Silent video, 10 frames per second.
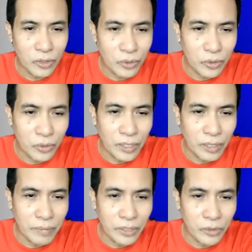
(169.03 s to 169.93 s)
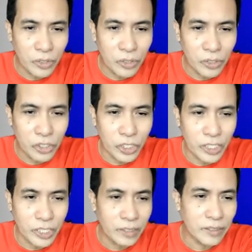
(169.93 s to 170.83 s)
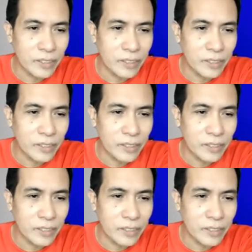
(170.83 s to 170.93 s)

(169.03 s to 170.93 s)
to number 2 solution.